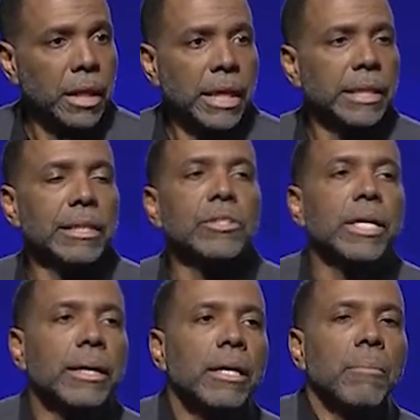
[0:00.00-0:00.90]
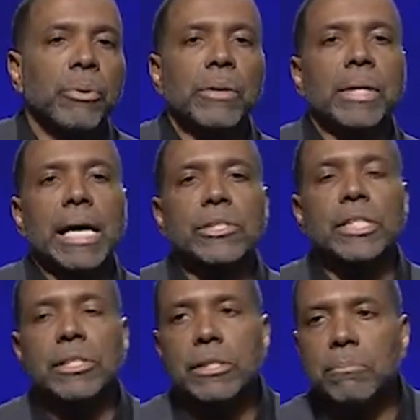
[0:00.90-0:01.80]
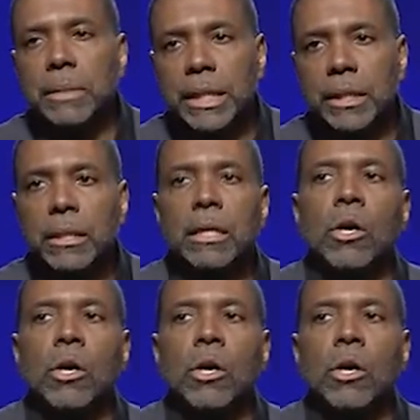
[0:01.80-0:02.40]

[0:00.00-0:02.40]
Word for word: He doesn't say pray without ceasing, meaning